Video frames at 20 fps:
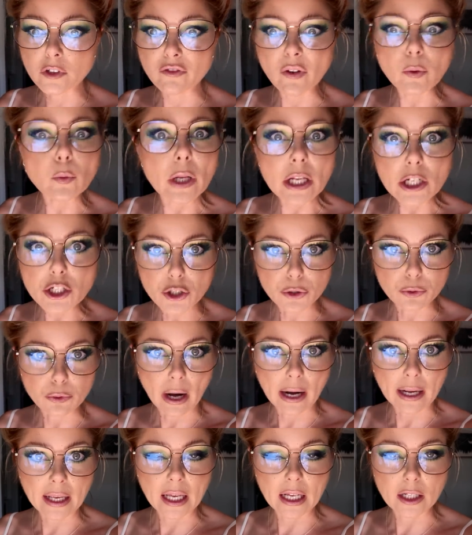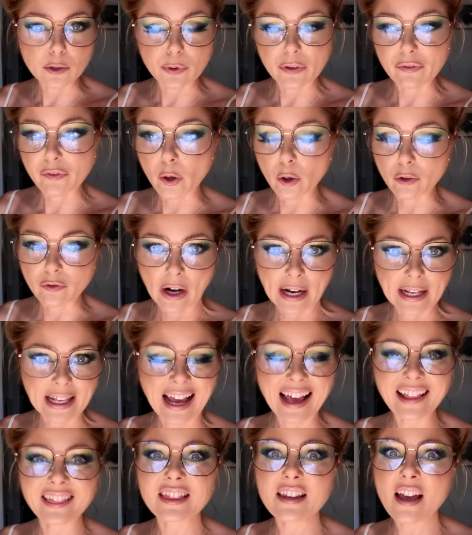foundation ranking, reviewer rank.
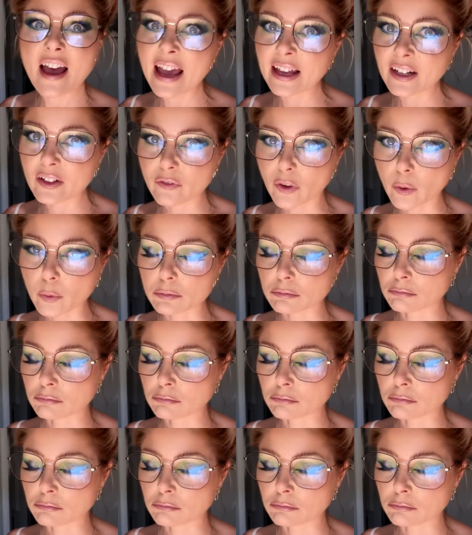I had 10